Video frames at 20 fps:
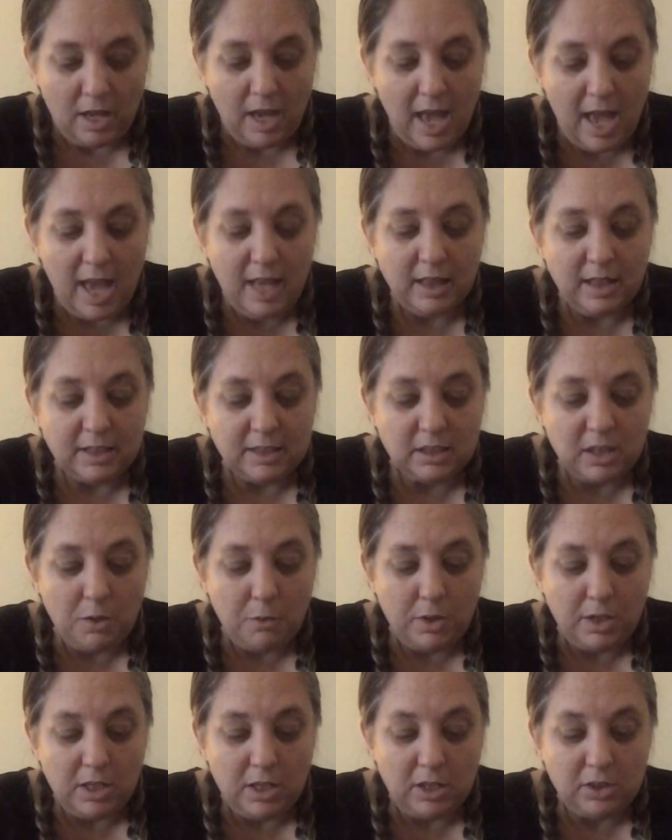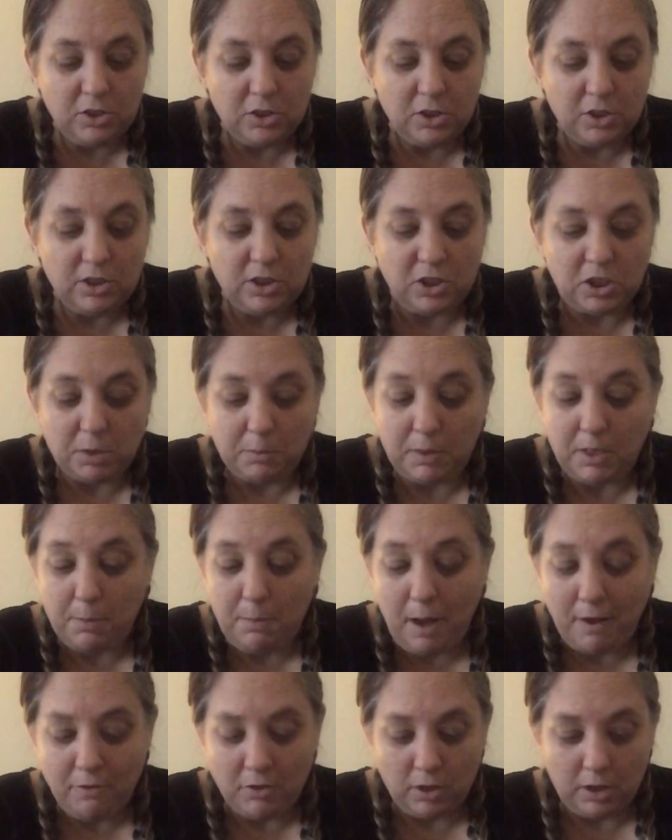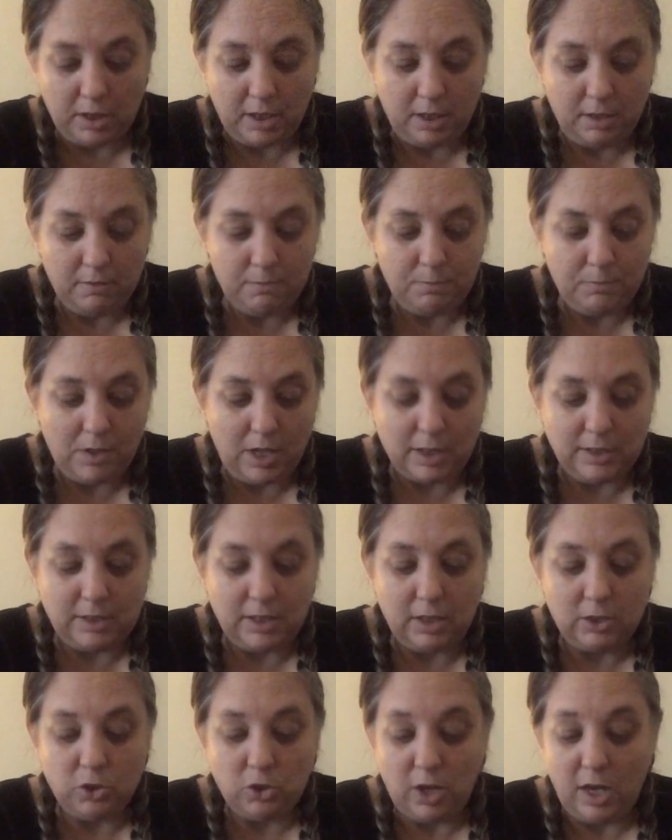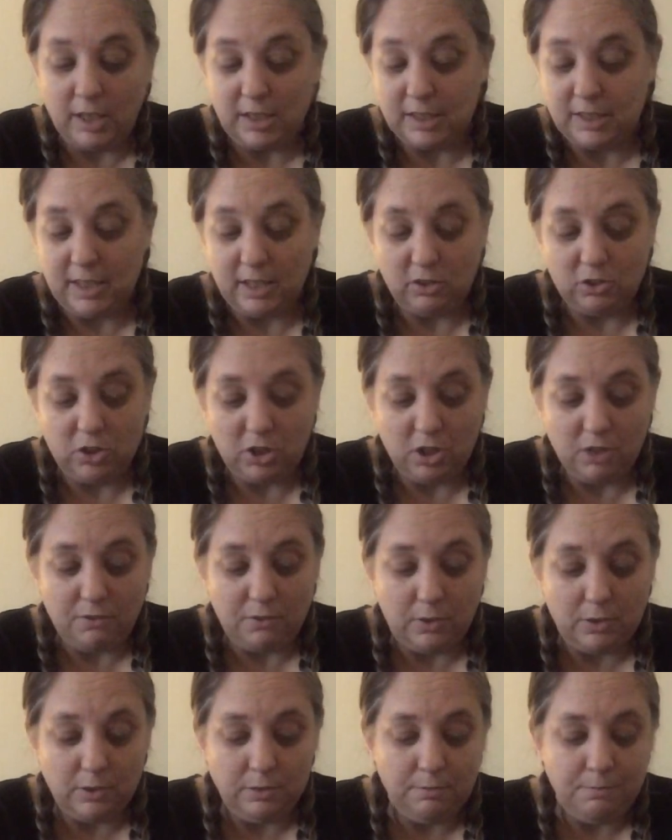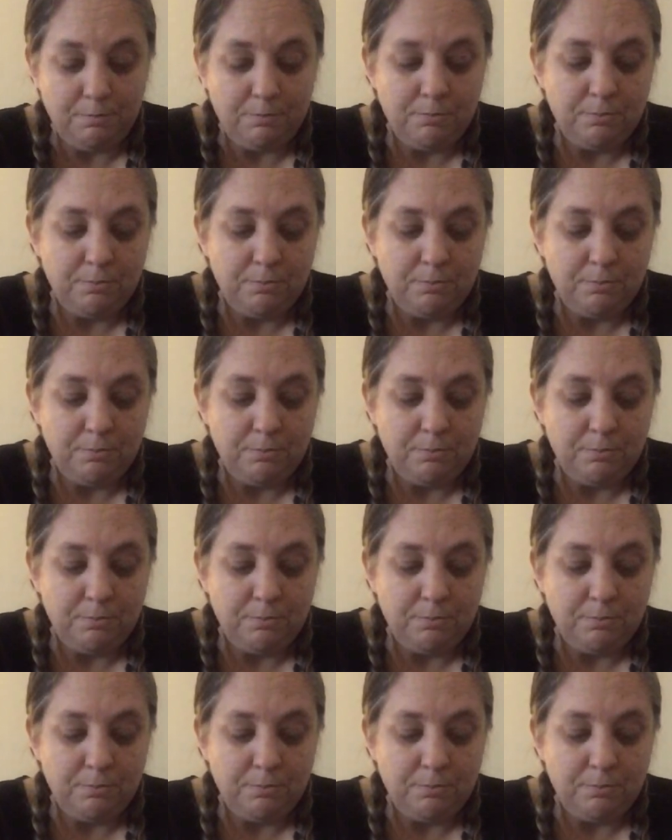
Hey, let's go in and introduce Jimmy to Beverly, I said, trying to sound cheerful.